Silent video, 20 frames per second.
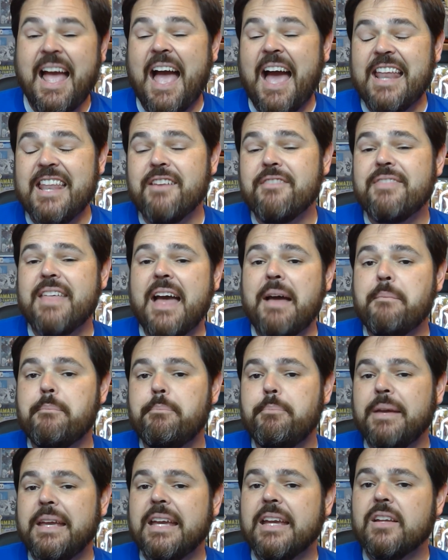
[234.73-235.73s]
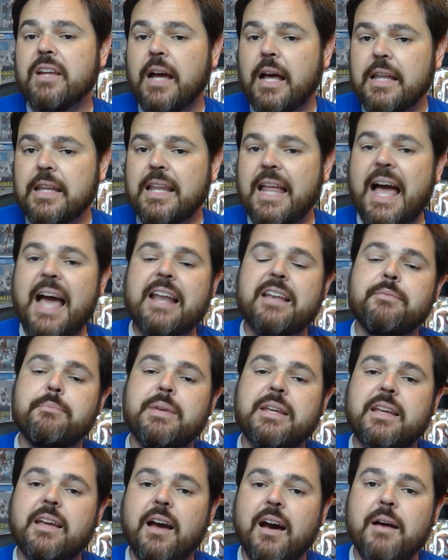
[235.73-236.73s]
And if that big Aladdin
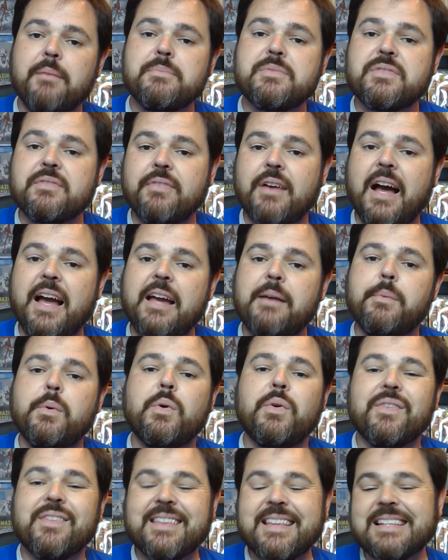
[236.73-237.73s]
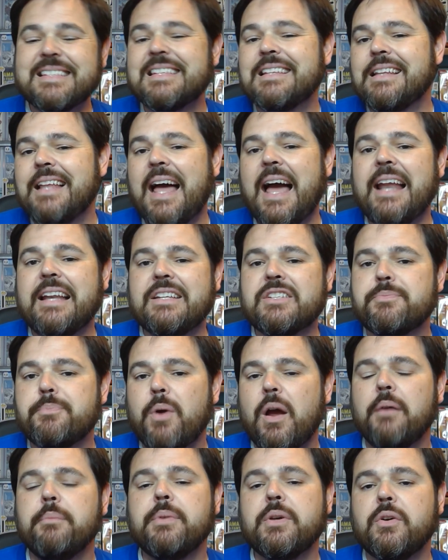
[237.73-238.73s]
becomes viable, this Aladdin is
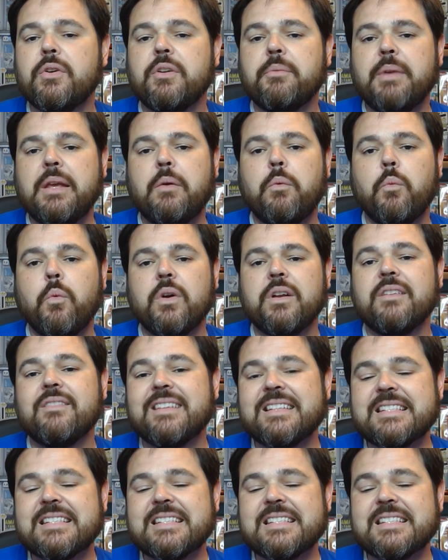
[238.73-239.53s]
probably going to be one of the